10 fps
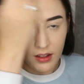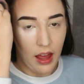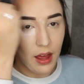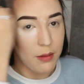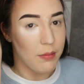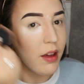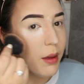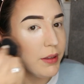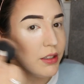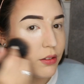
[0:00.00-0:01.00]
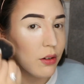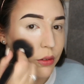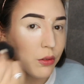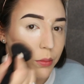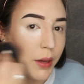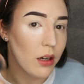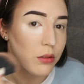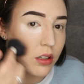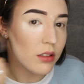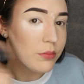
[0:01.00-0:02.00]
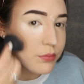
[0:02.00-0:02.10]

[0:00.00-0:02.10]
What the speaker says: a bit of contour powder.